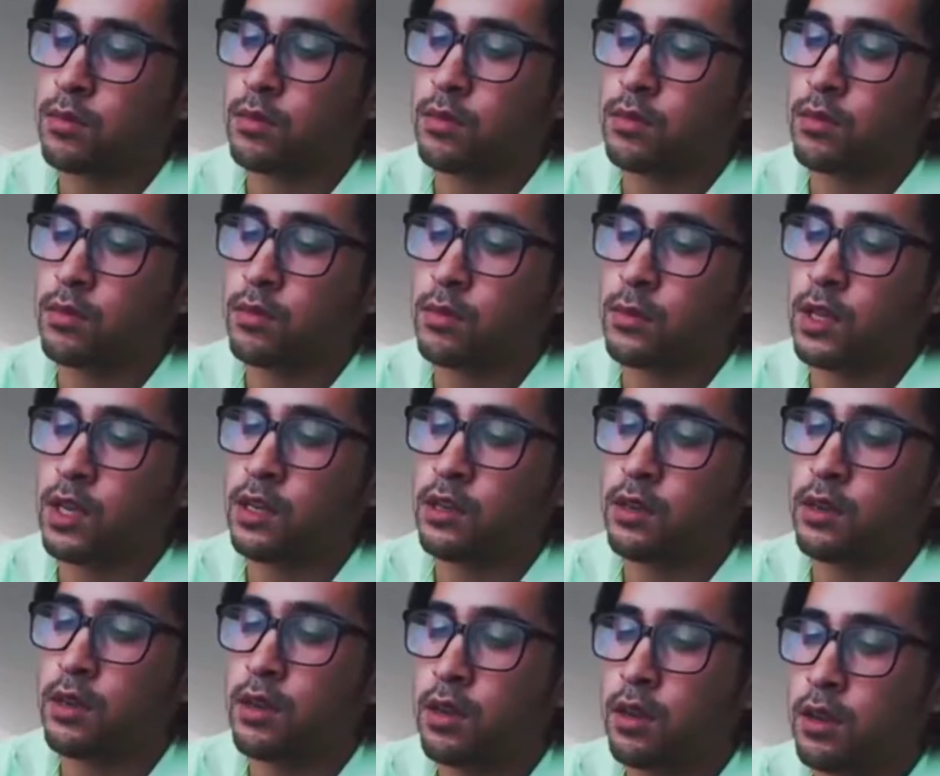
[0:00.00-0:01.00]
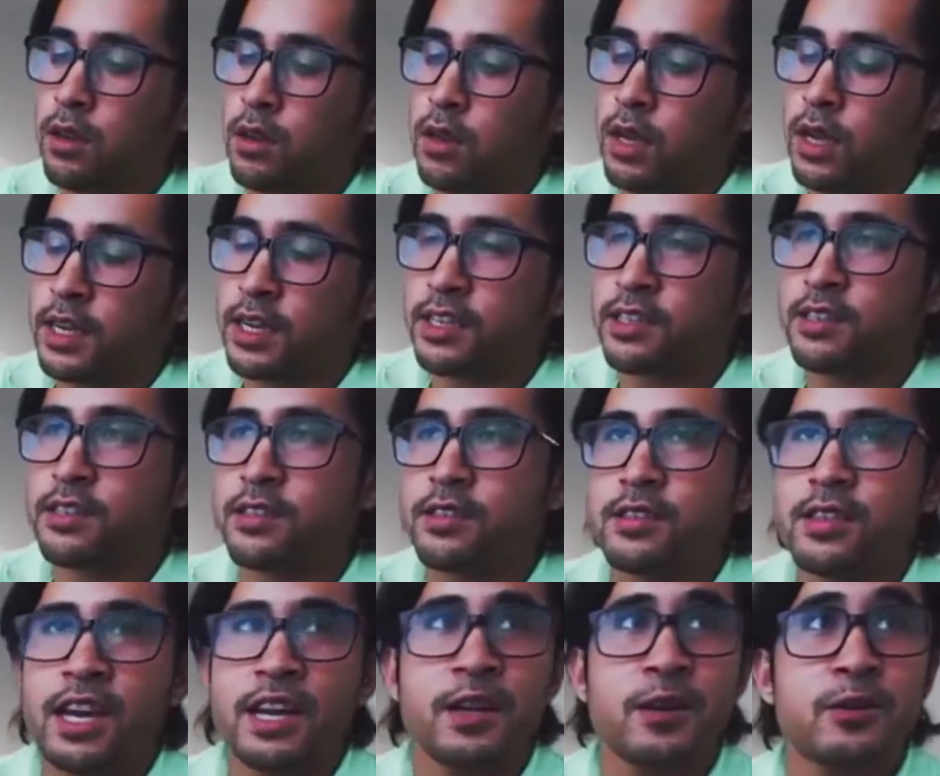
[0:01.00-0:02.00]
Mm-hmm. And I guess
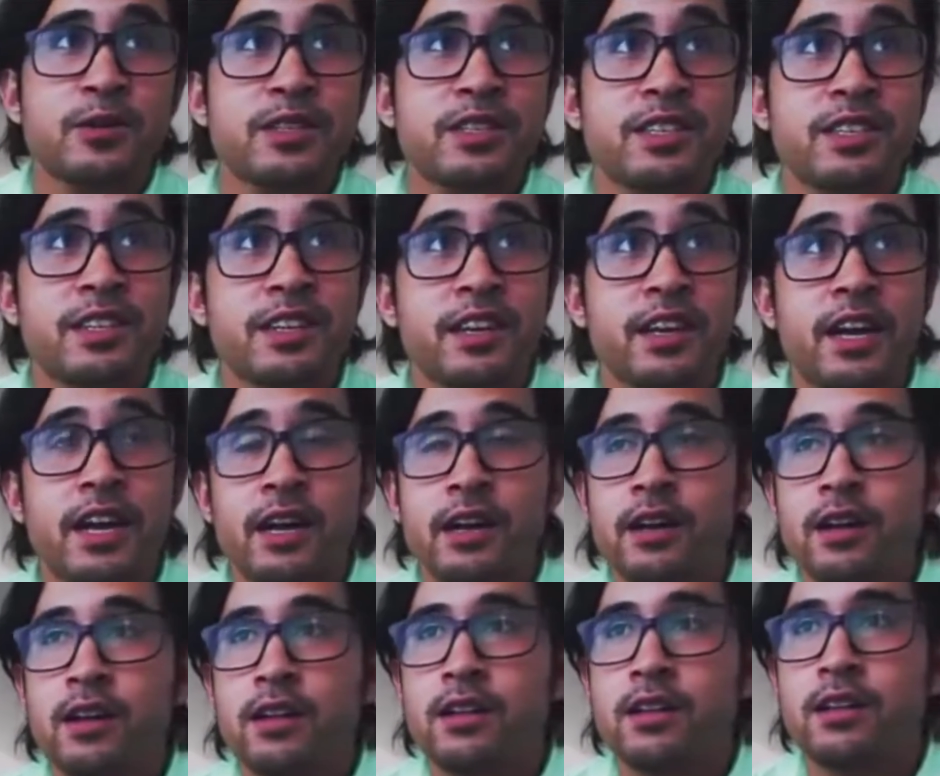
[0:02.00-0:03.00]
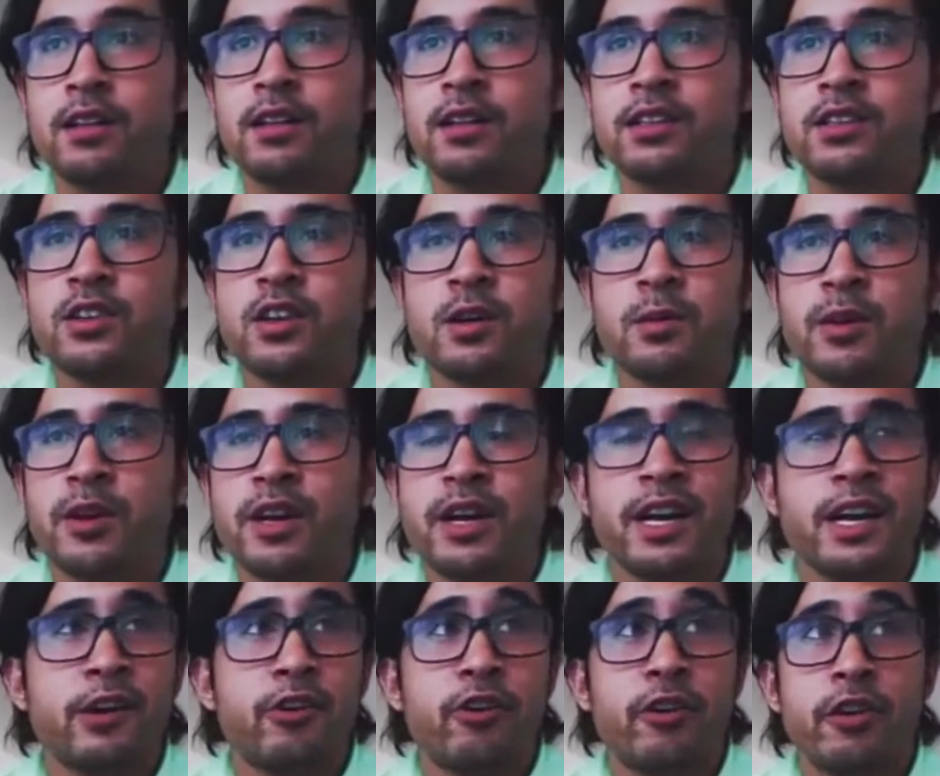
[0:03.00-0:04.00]
that goes into like, let's talk about
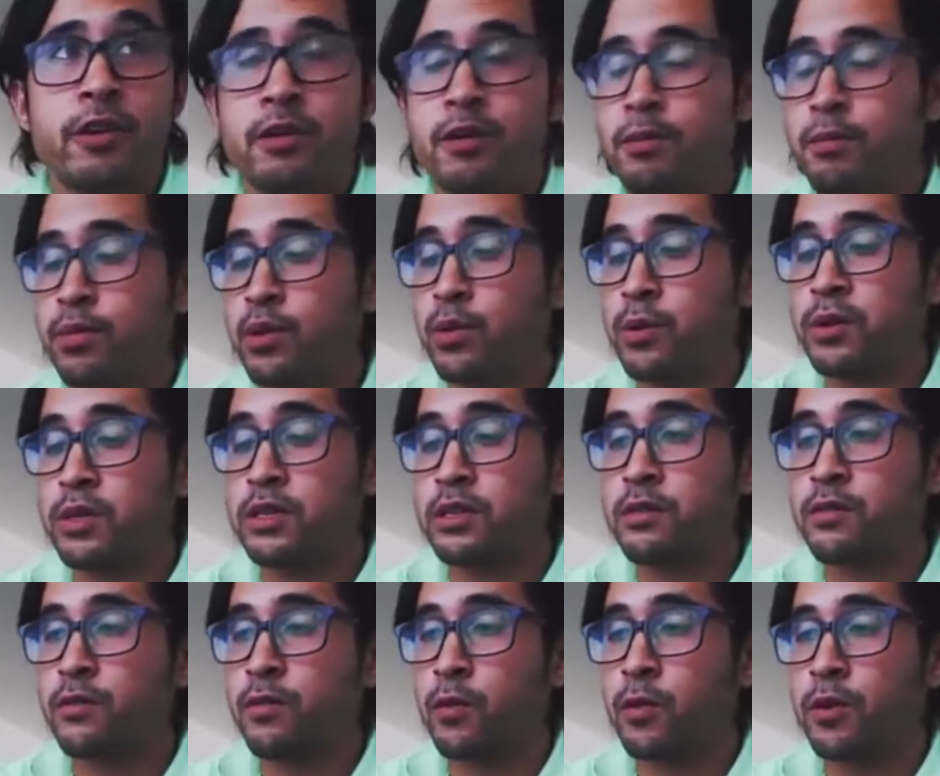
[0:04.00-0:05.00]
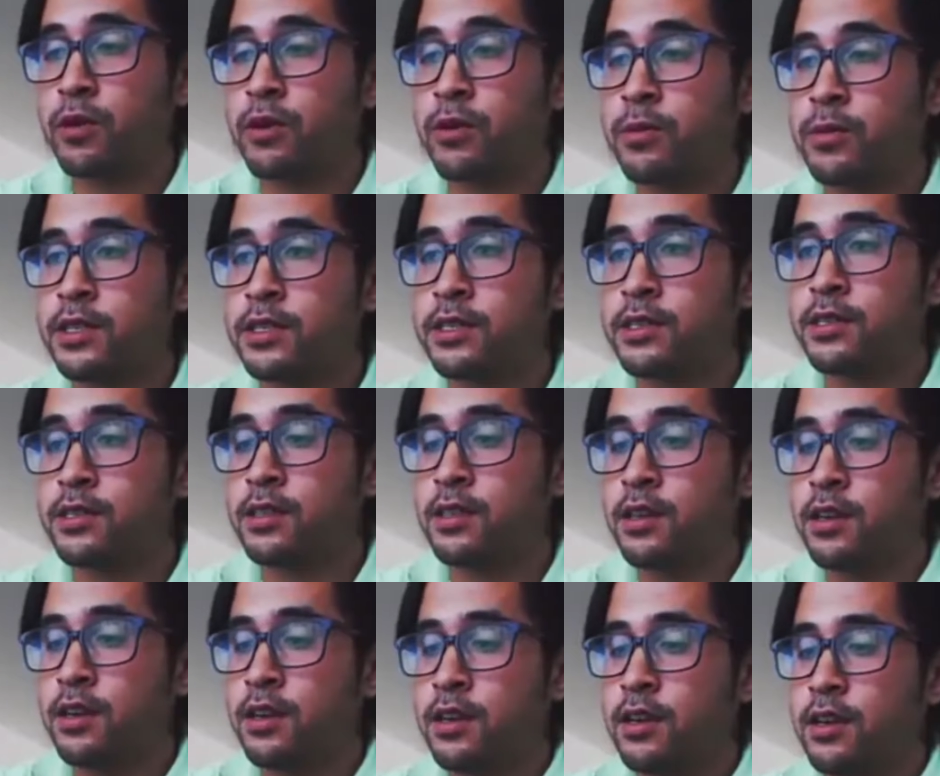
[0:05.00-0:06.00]
hiring employees for your business.
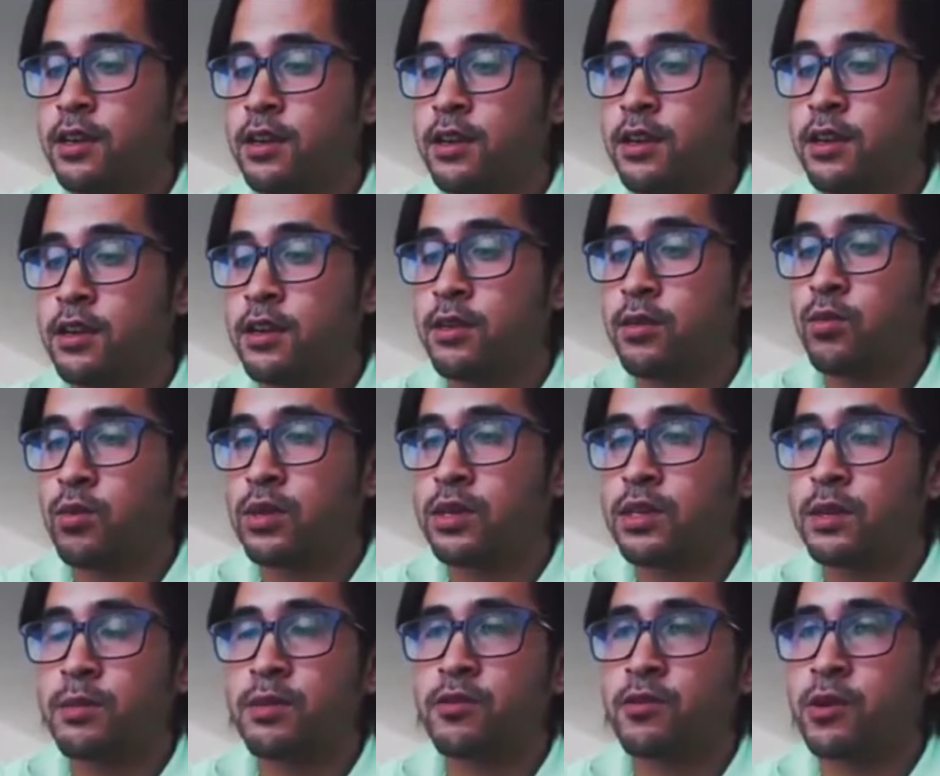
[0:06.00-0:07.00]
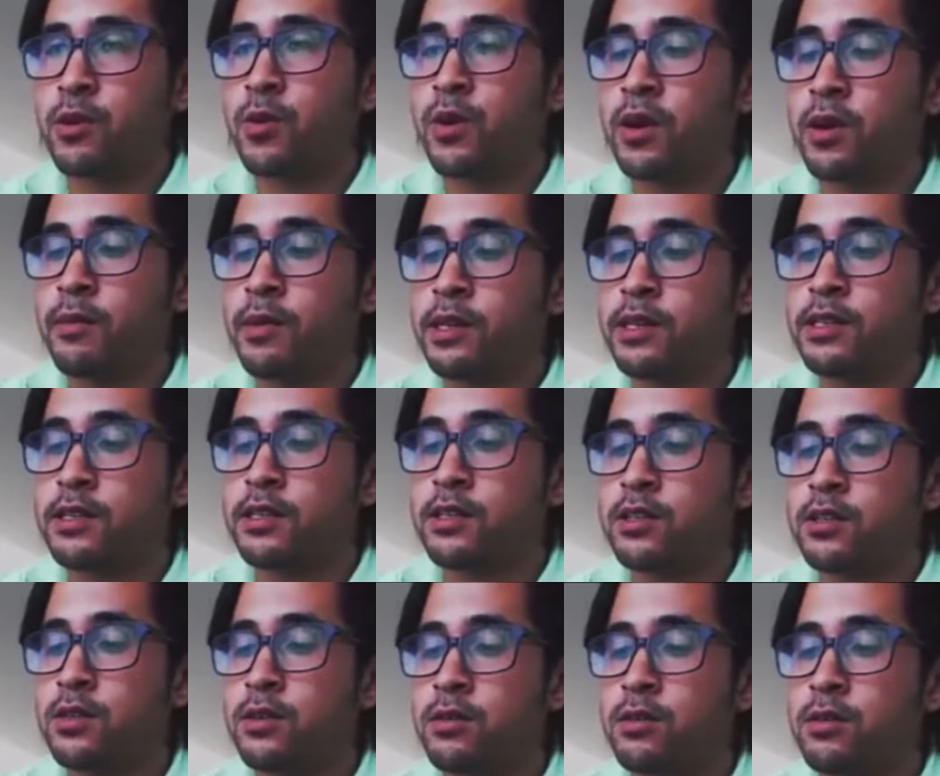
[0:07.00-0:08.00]
What type of requirements
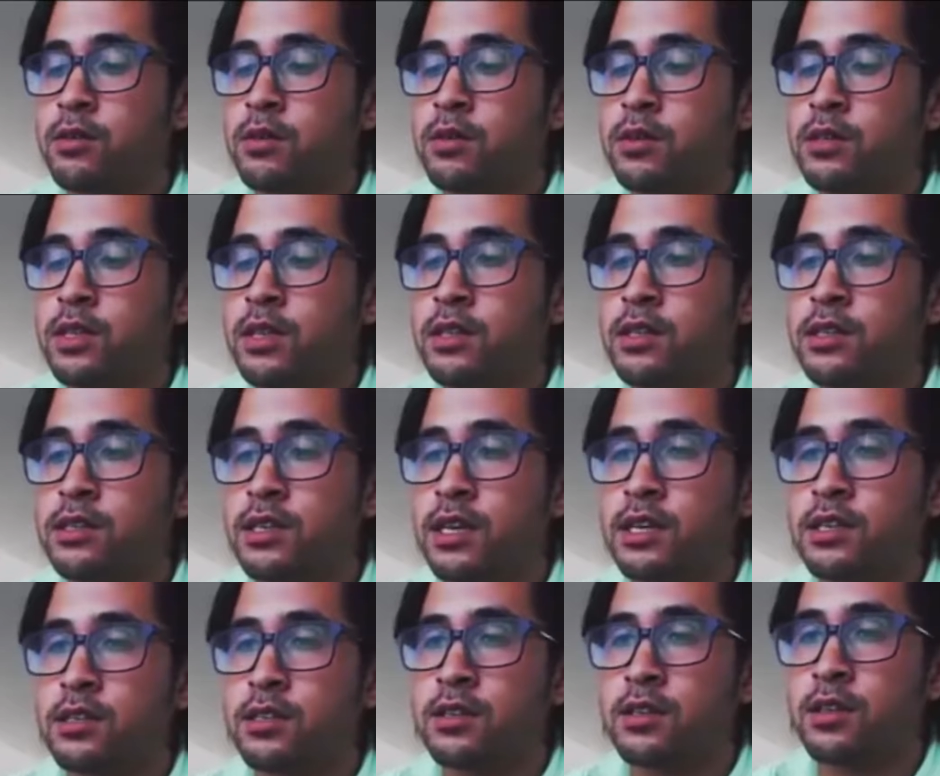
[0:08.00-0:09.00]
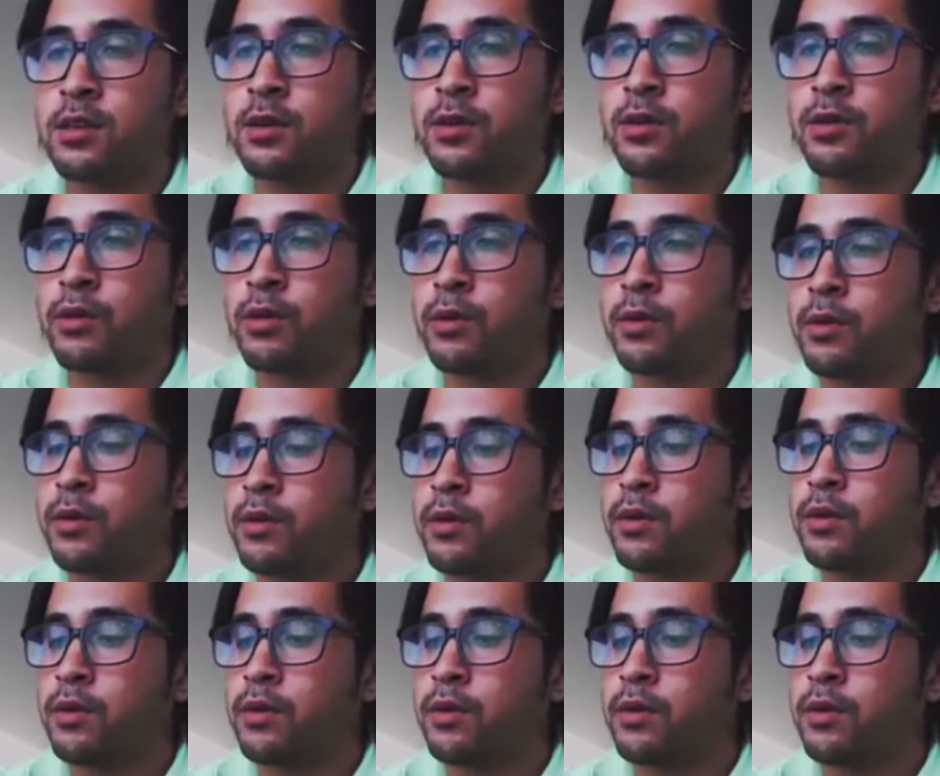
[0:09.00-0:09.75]
did you set these guys to go through?